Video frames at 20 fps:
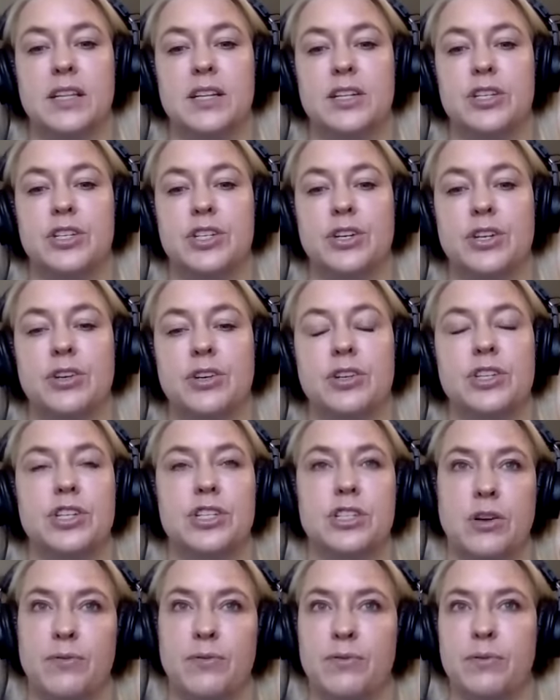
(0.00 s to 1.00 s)
and then
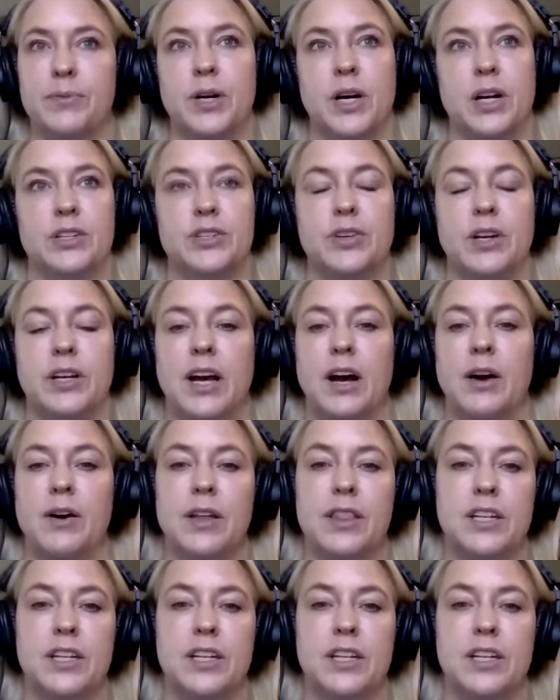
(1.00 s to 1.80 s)
she's home from college right now.